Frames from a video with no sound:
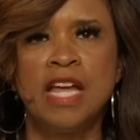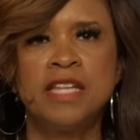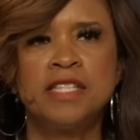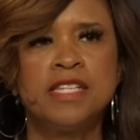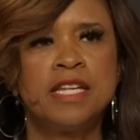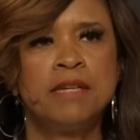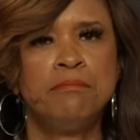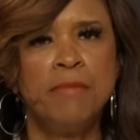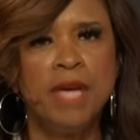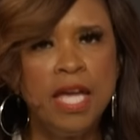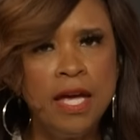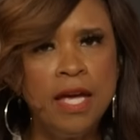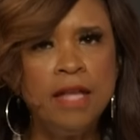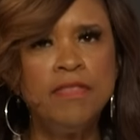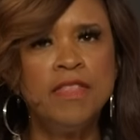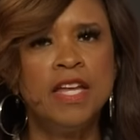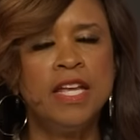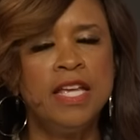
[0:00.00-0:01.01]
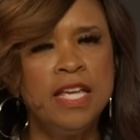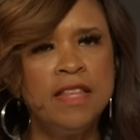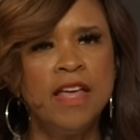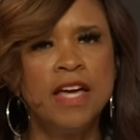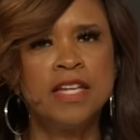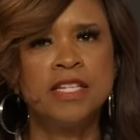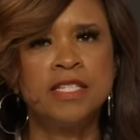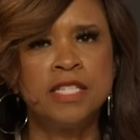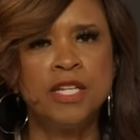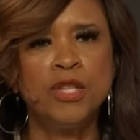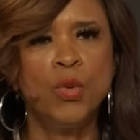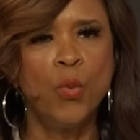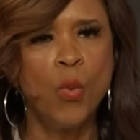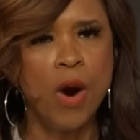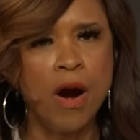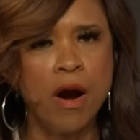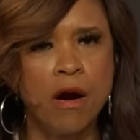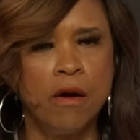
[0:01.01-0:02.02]
that is in me than he that is in
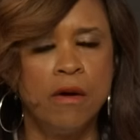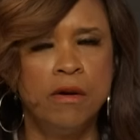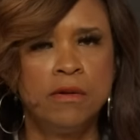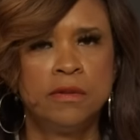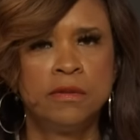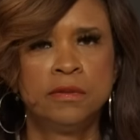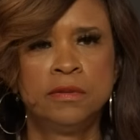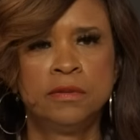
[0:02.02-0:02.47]
the world.